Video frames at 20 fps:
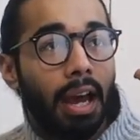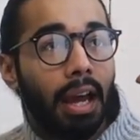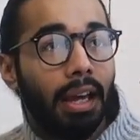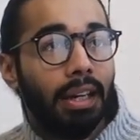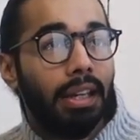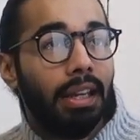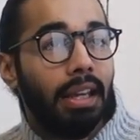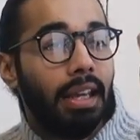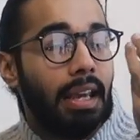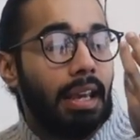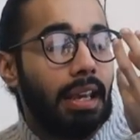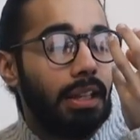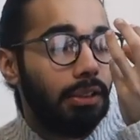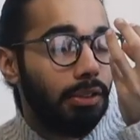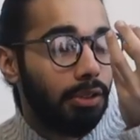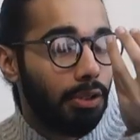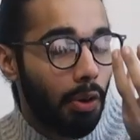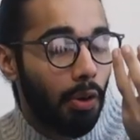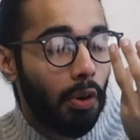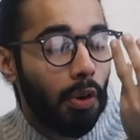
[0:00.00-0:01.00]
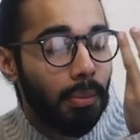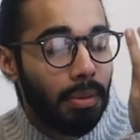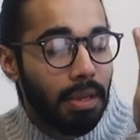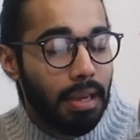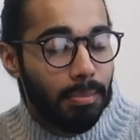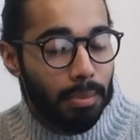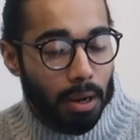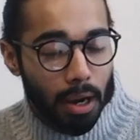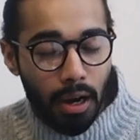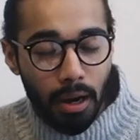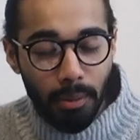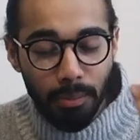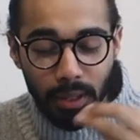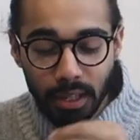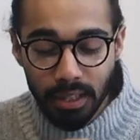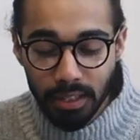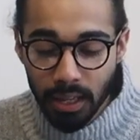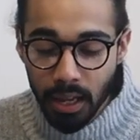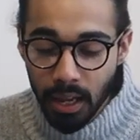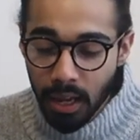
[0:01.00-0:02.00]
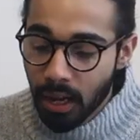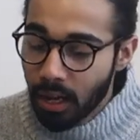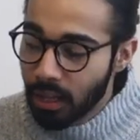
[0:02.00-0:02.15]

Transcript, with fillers: And it tore me apart, because